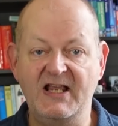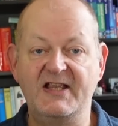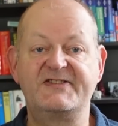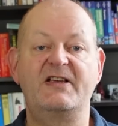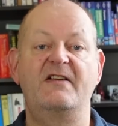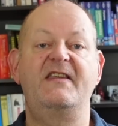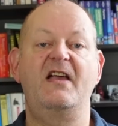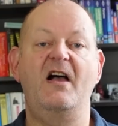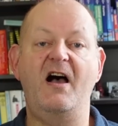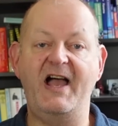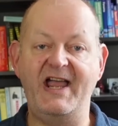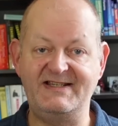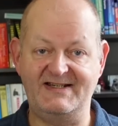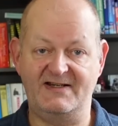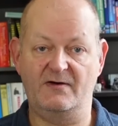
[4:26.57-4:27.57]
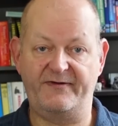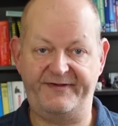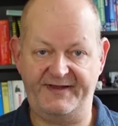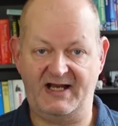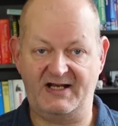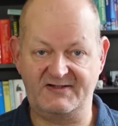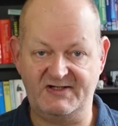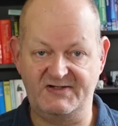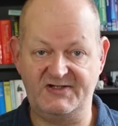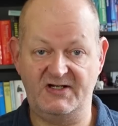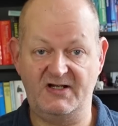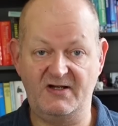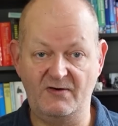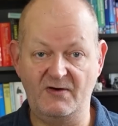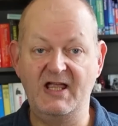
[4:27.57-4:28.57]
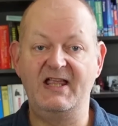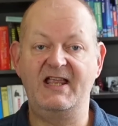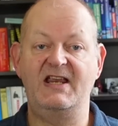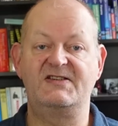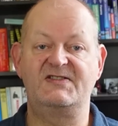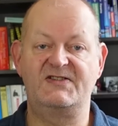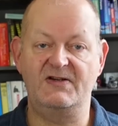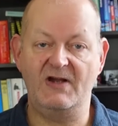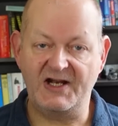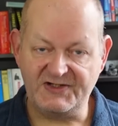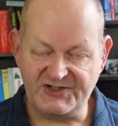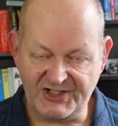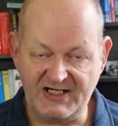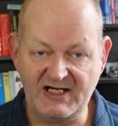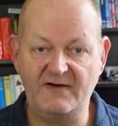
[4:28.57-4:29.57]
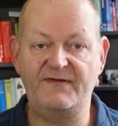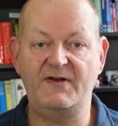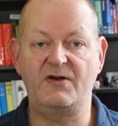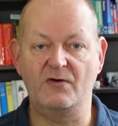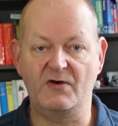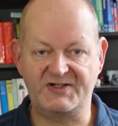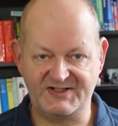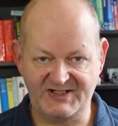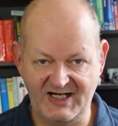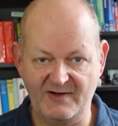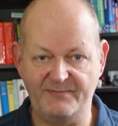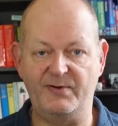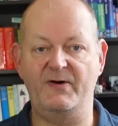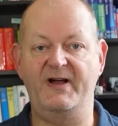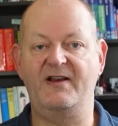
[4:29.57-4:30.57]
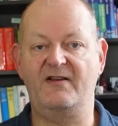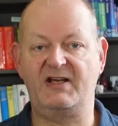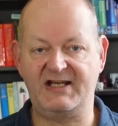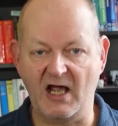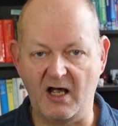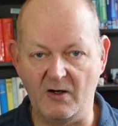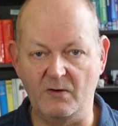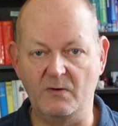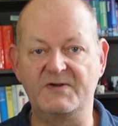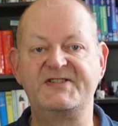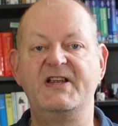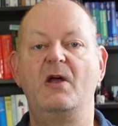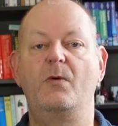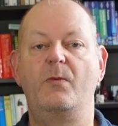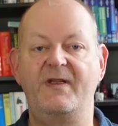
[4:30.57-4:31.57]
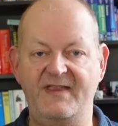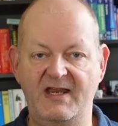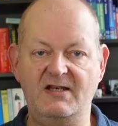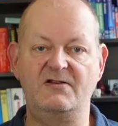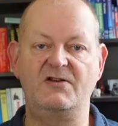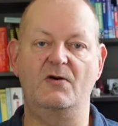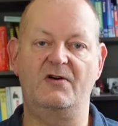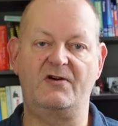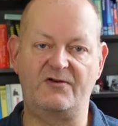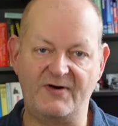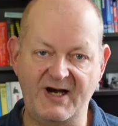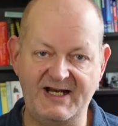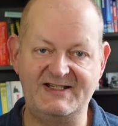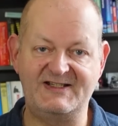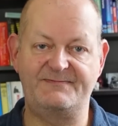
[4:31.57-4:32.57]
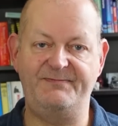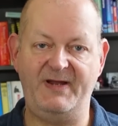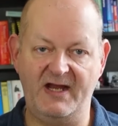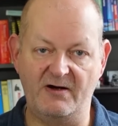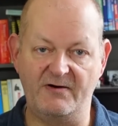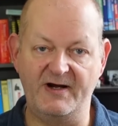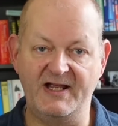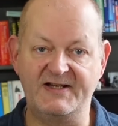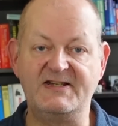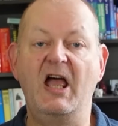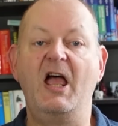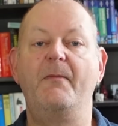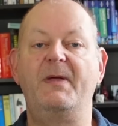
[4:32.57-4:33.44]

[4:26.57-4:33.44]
So the ideal thing to do is to achieve your tier point goals within your grace period,